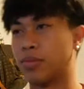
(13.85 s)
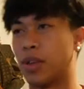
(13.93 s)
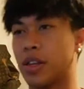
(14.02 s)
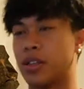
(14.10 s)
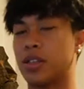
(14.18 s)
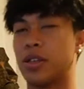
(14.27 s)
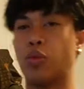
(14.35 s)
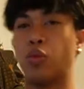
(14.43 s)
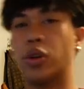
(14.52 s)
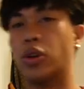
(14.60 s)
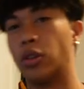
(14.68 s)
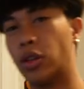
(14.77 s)
I sit
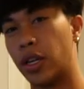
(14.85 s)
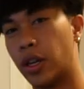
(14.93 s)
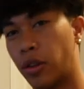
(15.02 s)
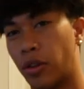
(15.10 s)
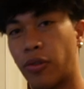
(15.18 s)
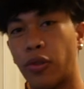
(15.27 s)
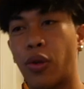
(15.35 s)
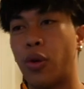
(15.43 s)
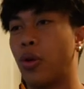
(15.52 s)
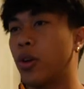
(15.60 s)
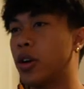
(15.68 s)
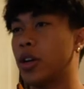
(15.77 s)
weirdly on the
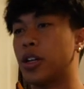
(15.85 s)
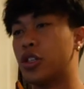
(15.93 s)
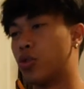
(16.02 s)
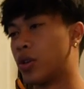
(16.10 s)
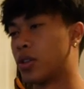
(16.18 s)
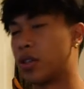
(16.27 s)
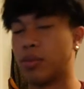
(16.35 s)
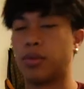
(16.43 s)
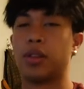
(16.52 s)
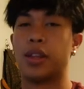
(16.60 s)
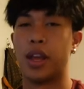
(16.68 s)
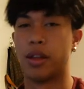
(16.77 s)
floor and then I drink some,
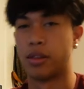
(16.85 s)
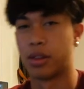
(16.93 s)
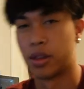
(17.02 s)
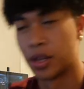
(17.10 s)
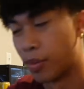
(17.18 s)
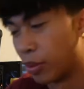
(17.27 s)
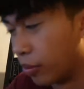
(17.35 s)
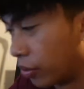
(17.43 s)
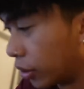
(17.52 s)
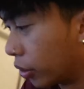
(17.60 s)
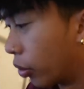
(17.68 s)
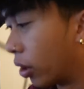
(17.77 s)
that type of video,